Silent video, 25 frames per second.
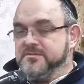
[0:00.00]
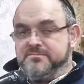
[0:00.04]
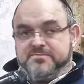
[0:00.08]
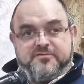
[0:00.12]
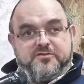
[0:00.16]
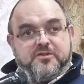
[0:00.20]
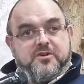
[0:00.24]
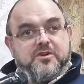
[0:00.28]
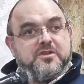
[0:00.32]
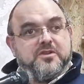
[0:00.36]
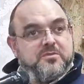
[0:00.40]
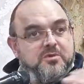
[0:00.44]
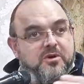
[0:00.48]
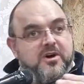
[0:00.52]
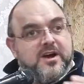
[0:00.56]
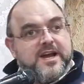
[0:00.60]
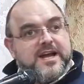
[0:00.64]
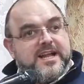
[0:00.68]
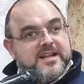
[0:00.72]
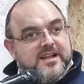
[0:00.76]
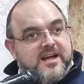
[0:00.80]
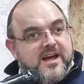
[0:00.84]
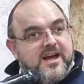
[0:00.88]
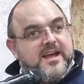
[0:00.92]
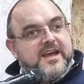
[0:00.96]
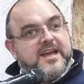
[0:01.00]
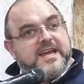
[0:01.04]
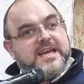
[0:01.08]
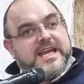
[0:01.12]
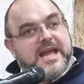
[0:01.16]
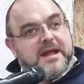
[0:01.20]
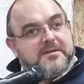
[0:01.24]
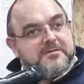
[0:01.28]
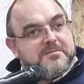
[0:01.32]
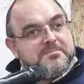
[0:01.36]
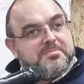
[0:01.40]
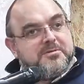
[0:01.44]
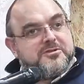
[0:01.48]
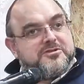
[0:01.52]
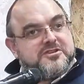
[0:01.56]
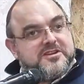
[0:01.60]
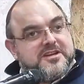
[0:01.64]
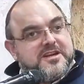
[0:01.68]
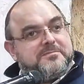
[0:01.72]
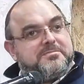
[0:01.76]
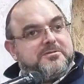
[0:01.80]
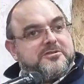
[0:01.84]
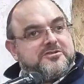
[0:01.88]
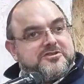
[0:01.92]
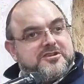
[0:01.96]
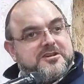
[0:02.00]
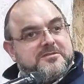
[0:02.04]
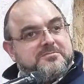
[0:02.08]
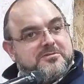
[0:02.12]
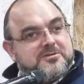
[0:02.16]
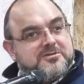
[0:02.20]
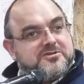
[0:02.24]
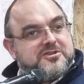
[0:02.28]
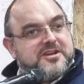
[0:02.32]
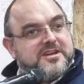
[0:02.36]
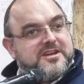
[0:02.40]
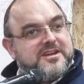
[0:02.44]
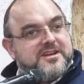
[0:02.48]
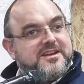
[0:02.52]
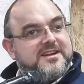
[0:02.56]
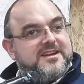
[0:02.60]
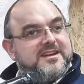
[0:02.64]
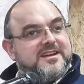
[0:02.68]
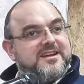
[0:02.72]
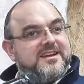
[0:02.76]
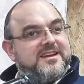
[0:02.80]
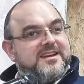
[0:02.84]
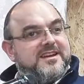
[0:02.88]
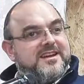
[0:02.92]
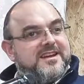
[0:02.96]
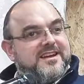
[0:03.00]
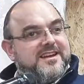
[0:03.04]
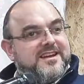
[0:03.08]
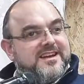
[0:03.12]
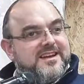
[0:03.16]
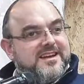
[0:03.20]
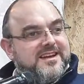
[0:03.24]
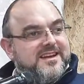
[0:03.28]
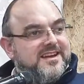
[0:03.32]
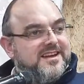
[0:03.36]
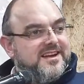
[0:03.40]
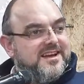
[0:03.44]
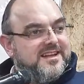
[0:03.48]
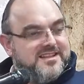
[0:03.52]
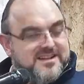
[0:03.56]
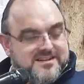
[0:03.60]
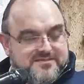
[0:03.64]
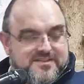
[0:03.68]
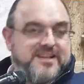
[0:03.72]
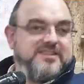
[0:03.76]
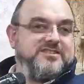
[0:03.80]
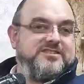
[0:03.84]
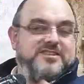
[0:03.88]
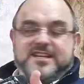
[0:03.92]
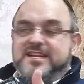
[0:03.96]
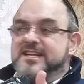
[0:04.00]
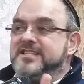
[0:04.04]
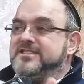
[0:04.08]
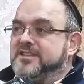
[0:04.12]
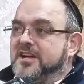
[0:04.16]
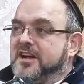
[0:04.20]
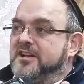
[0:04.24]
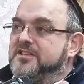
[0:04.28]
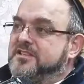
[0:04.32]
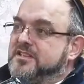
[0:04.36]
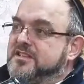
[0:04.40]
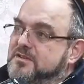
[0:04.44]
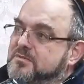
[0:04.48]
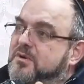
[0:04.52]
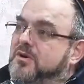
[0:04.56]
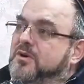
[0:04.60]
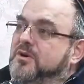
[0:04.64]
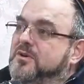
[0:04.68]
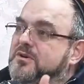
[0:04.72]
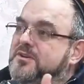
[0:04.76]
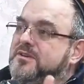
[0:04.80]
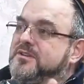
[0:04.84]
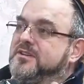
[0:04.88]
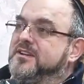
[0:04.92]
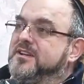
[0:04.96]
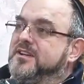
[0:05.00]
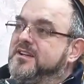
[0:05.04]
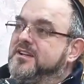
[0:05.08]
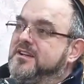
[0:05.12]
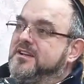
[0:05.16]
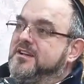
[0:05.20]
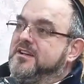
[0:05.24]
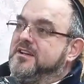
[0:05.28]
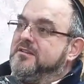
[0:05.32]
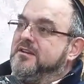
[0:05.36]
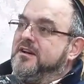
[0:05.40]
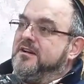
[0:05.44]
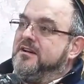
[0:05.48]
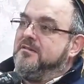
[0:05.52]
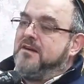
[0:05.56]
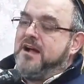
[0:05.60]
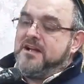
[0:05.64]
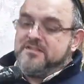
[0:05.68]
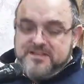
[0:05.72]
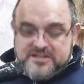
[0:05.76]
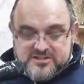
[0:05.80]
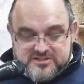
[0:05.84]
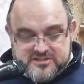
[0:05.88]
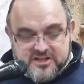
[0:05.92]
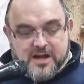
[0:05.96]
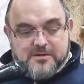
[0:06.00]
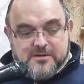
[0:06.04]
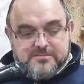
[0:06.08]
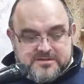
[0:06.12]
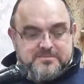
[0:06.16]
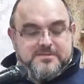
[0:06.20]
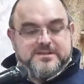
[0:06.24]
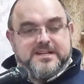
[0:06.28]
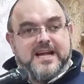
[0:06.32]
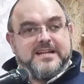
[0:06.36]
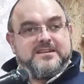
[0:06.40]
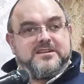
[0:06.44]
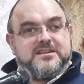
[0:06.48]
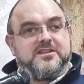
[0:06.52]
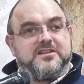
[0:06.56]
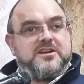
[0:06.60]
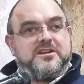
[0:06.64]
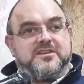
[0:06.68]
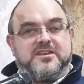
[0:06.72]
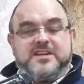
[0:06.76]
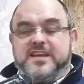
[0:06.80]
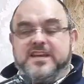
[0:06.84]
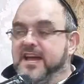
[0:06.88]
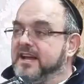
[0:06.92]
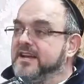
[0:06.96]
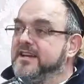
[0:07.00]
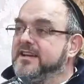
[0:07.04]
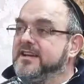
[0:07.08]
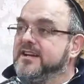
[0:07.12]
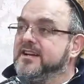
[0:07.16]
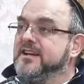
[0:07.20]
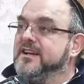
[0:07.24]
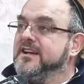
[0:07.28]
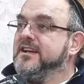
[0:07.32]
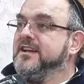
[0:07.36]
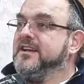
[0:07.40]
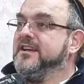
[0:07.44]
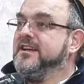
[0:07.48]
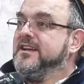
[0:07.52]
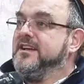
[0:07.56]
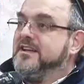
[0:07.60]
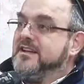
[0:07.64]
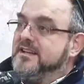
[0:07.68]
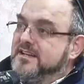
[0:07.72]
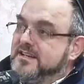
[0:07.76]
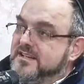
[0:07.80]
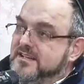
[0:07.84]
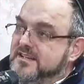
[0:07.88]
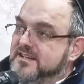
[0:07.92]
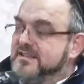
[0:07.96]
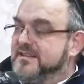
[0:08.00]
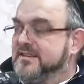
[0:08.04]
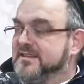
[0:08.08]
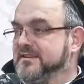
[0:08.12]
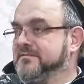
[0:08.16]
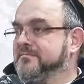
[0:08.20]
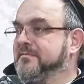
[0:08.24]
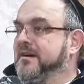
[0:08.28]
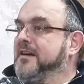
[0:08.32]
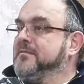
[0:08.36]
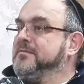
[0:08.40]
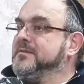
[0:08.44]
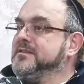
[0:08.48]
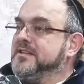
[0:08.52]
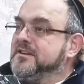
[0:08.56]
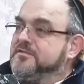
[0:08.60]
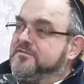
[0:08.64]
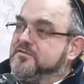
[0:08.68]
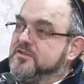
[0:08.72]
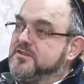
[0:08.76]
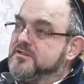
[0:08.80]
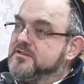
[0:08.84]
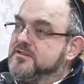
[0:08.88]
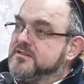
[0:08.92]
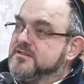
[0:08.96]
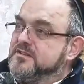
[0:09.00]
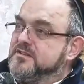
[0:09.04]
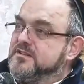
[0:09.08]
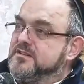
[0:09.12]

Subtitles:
Before the war, Hitler, he kept on pushing and pushing and pushing, and then eventually he started the war. Had they stopped him in 1938, it might have been different.